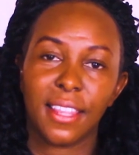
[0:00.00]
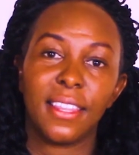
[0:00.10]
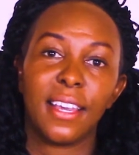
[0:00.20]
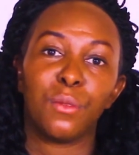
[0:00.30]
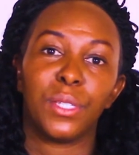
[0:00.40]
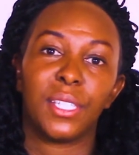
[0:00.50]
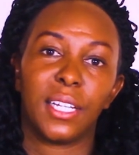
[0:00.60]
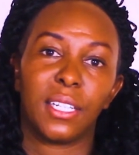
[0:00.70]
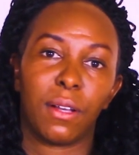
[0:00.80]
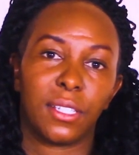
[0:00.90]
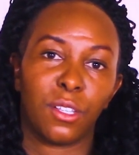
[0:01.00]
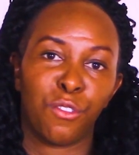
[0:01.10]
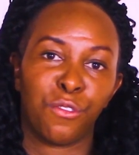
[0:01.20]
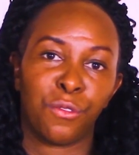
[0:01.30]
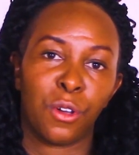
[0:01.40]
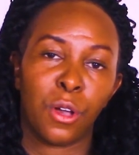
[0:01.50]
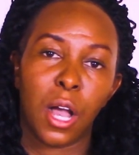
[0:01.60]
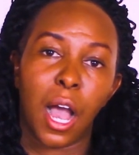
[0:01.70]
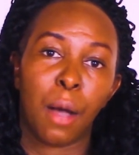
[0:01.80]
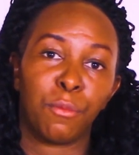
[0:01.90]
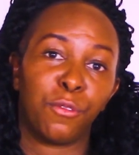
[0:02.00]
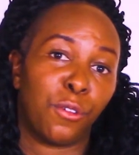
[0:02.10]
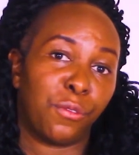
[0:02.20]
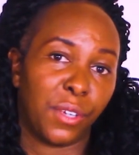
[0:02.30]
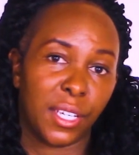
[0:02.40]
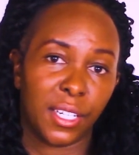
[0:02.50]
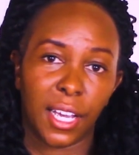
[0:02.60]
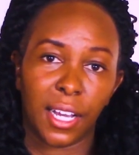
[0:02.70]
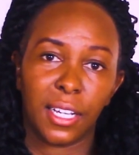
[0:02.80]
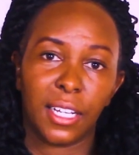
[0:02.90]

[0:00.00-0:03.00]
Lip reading: then we set ourselves up for failure.